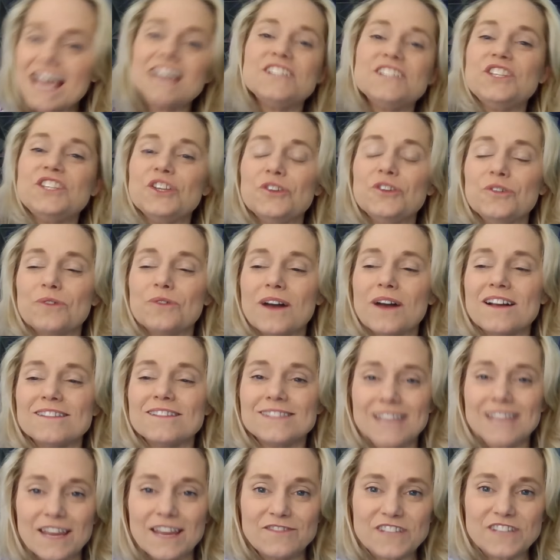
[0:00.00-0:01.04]
to
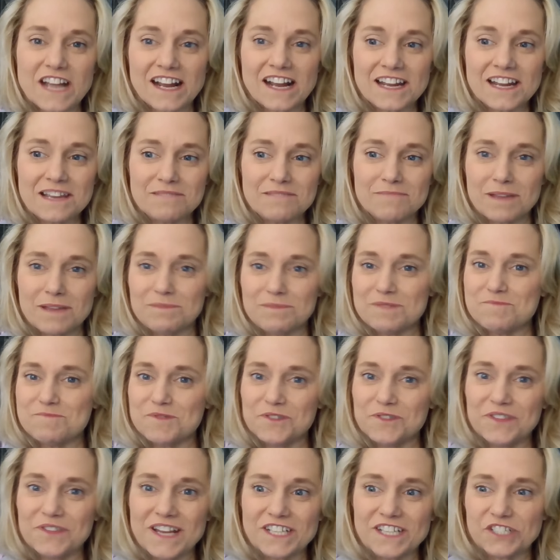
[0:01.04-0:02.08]
save time, maybe
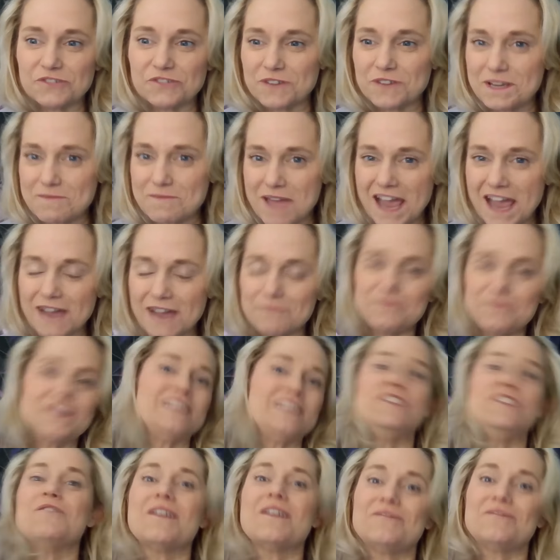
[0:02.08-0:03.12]
build that dream app that
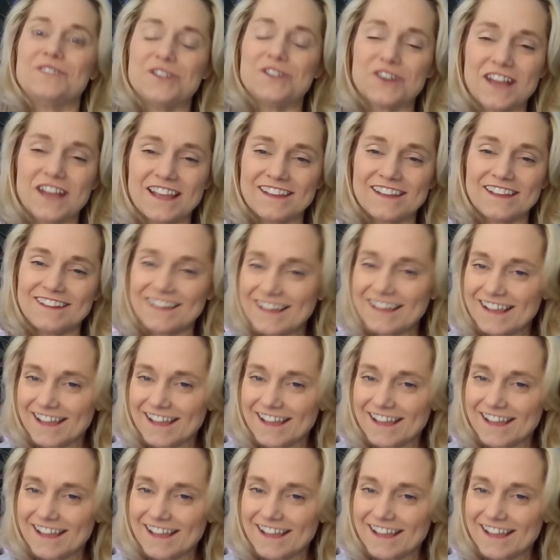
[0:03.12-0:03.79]
you have in your head.